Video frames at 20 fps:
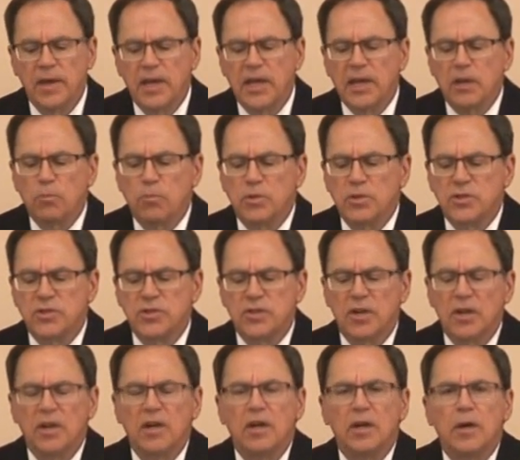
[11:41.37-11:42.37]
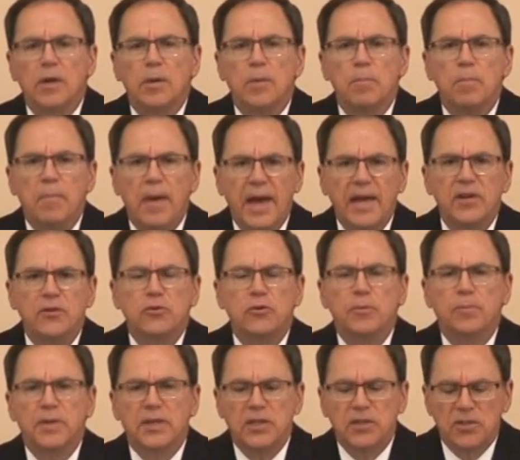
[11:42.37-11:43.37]
It was meant to
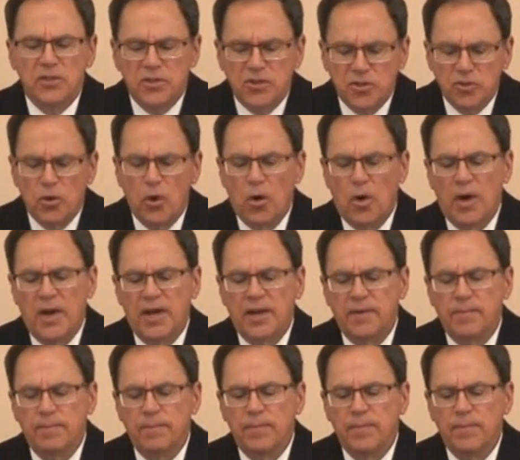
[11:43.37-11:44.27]
be destroyed.